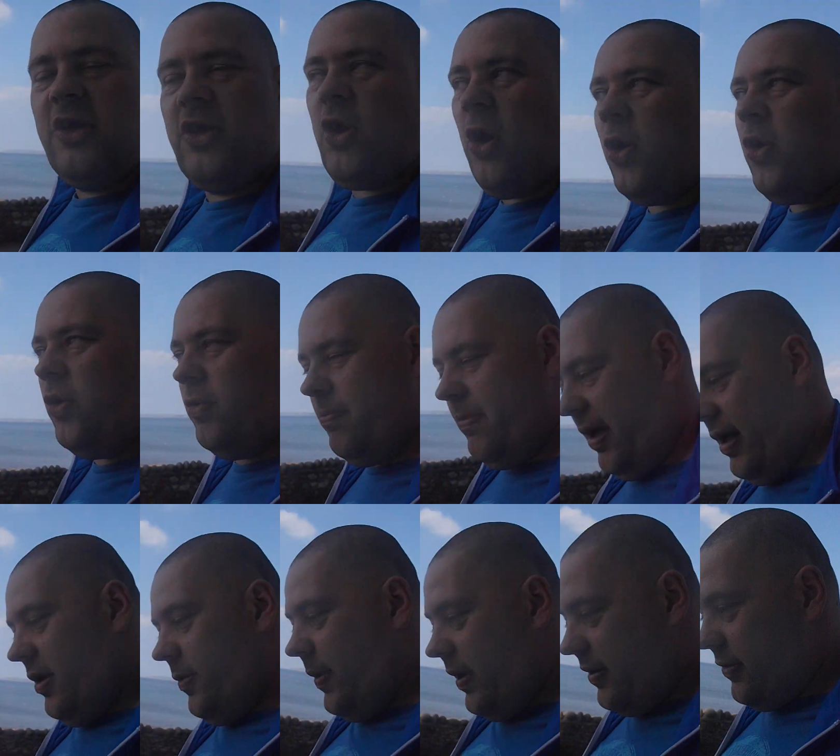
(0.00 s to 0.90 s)
gone,
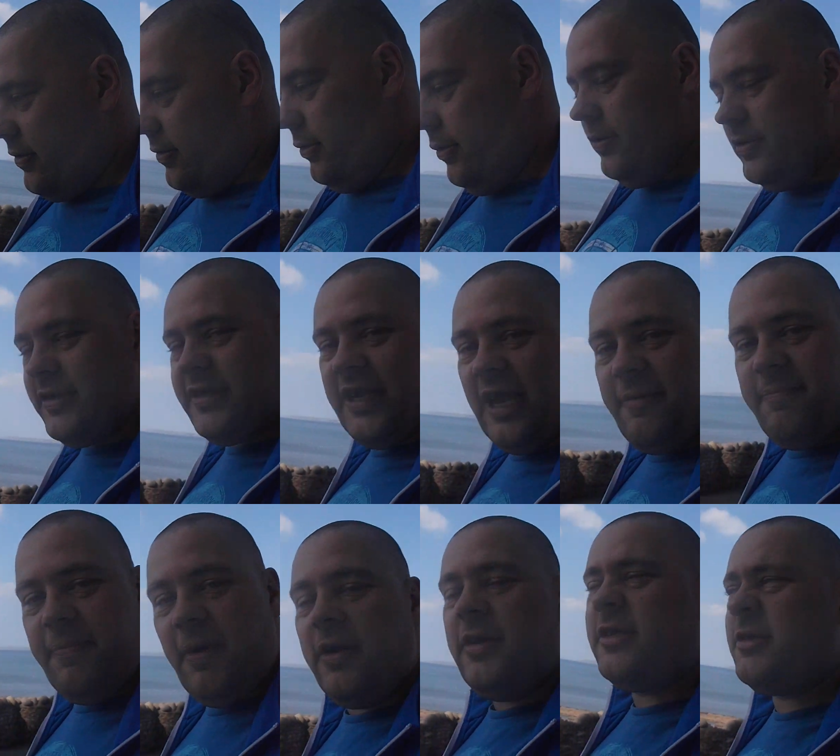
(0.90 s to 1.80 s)
mate. Quicker than you can say
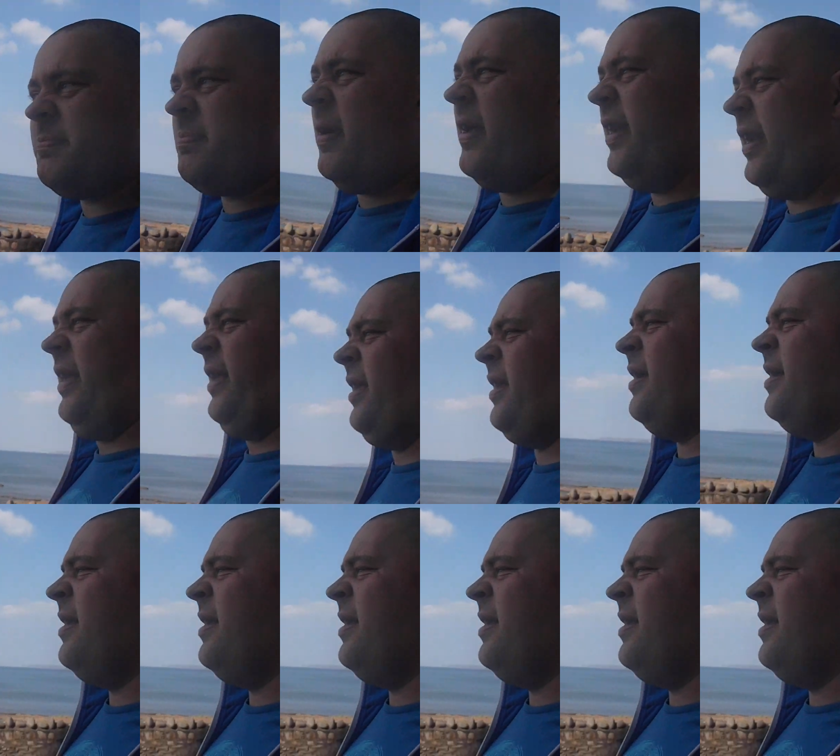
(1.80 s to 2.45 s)
Bugs Bunny.